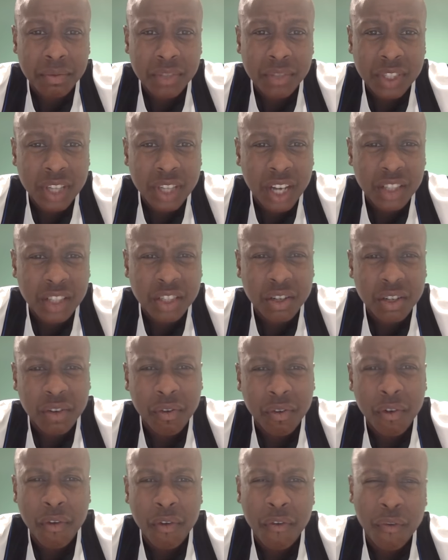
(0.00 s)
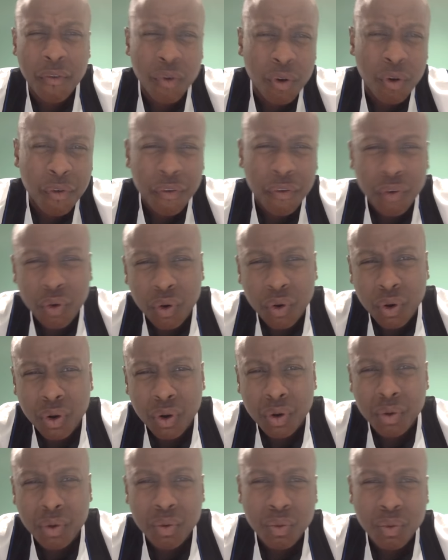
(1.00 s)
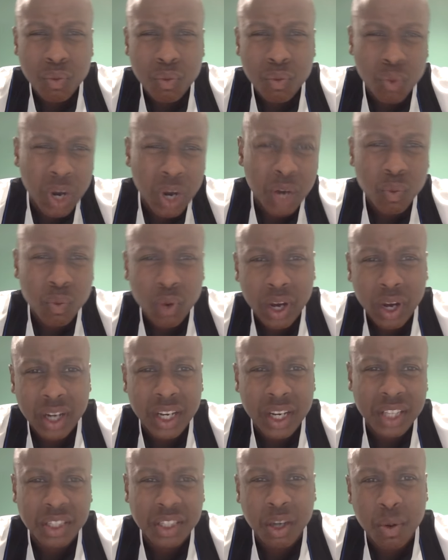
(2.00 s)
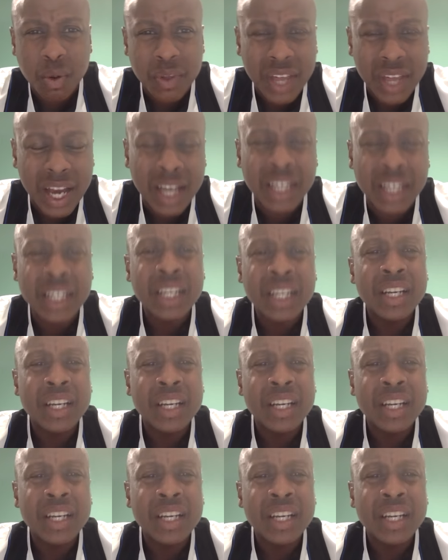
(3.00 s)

Started off 4-4-1-1, let's go with that.